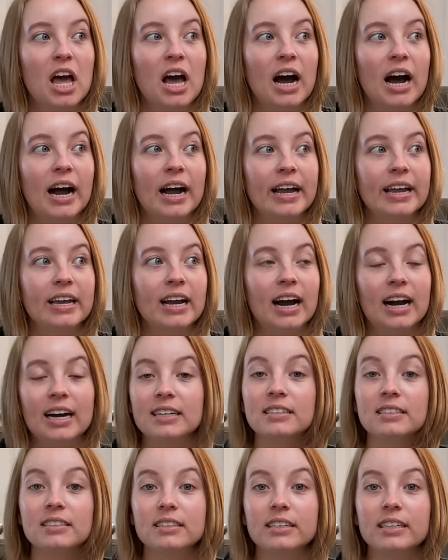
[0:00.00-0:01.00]
I
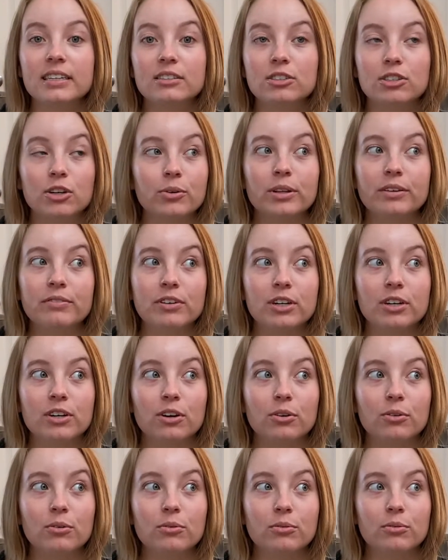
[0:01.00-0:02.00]
honestly don't even
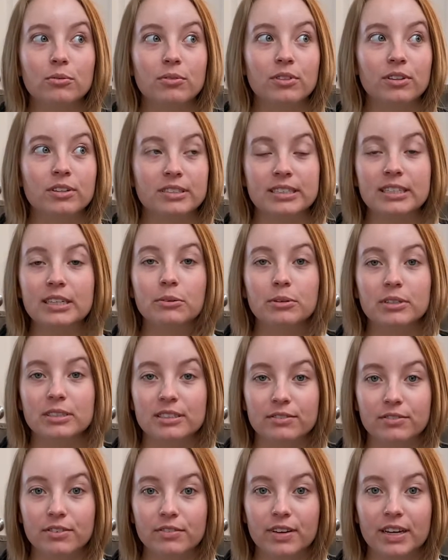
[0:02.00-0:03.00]
know the sequence
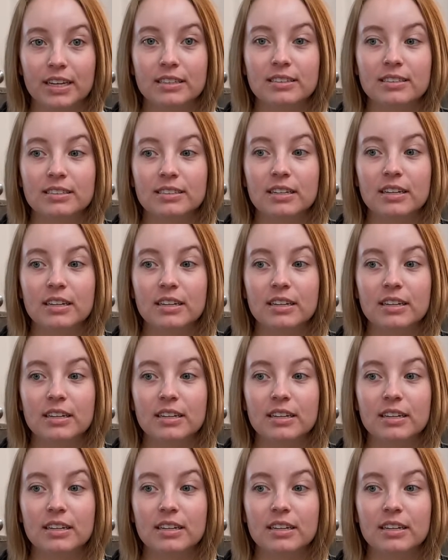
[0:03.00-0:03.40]
of events.